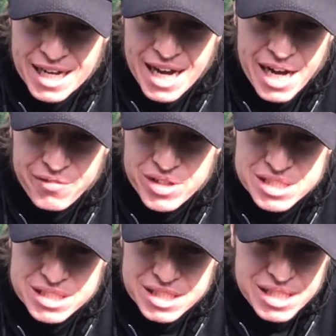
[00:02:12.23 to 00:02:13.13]

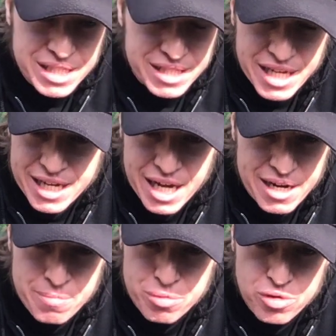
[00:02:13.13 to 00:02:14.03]
Obviously, they got
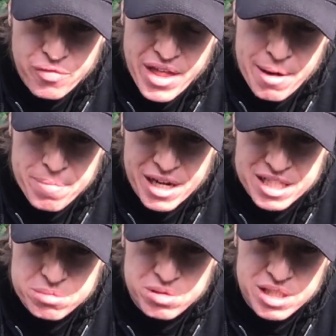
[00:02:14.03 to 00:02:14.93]
to improve that
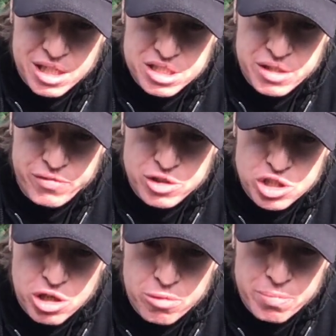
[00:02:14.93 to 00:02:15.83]
pass protection for
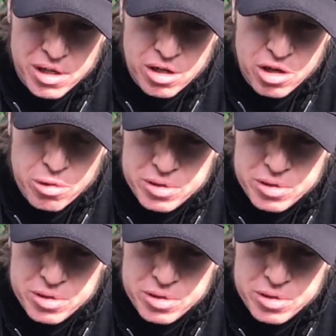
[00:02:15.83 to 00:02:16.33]
Joe Burrow.